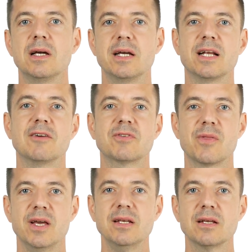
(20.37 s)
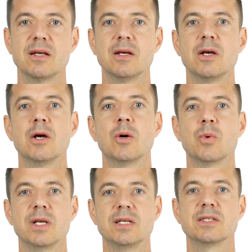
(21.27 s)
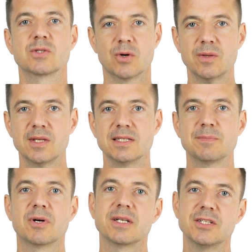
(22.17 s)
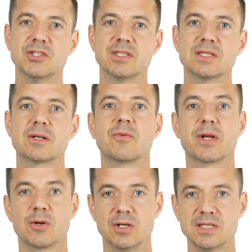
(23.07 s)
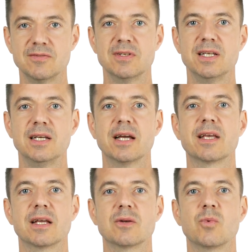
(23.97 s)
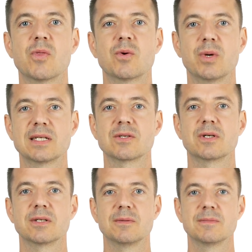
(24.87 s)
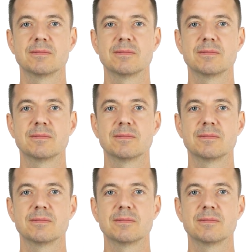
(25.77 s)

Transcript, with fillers: And after that, we sort these partitions recursively again with Quicksort.